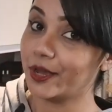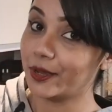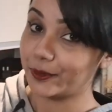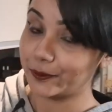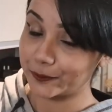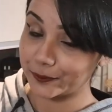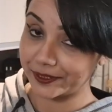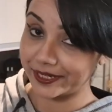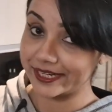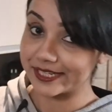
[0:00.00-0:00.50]

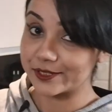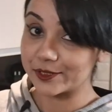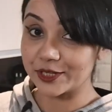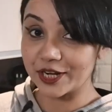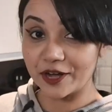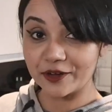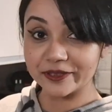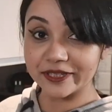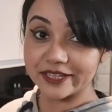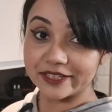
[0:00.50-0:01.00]
Okay, so
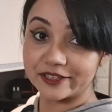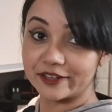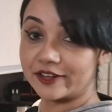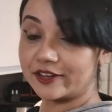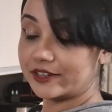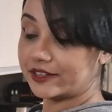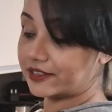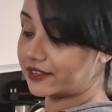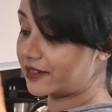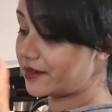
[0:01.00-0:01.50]
now that
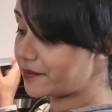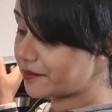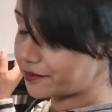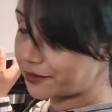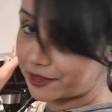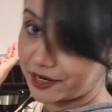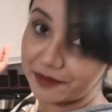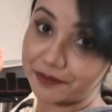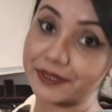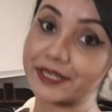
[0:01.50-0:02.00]
our
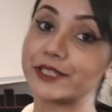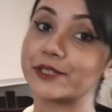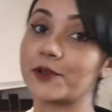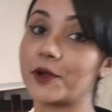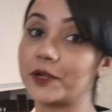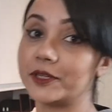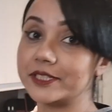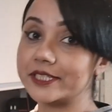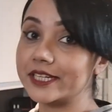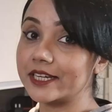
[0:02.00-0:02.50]
prep is
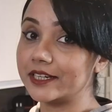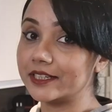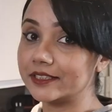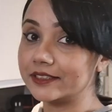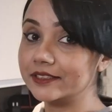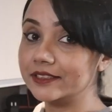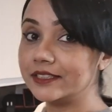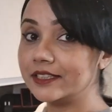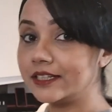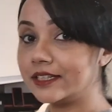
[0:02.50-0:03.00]
all
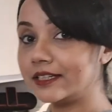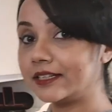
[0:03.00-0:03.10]
done,